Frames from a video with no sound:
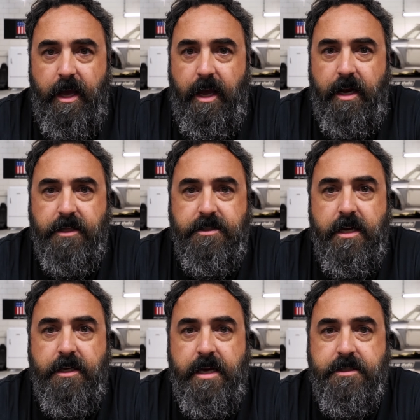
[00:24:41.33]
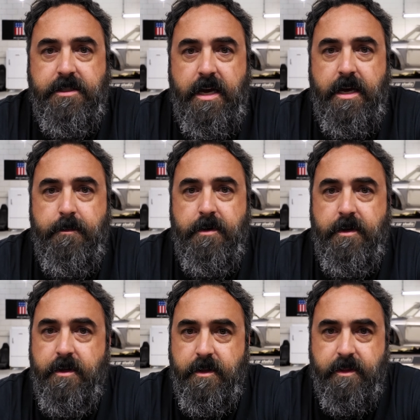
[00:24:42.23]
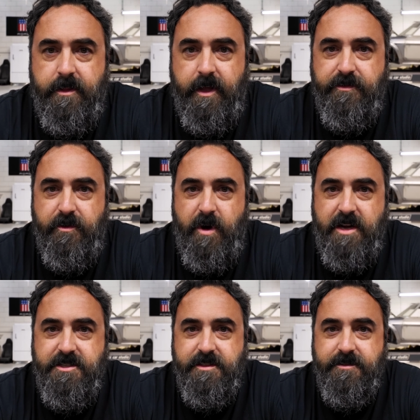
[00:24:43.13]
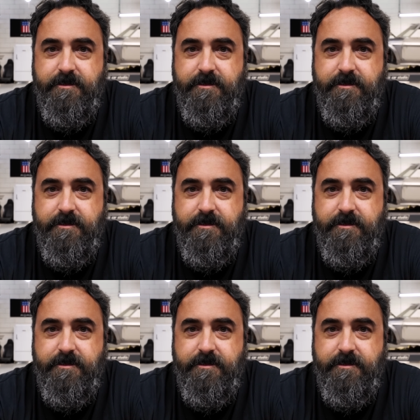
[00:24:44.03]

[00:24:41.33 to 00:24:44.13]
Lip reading: And until next time, thanks for watching.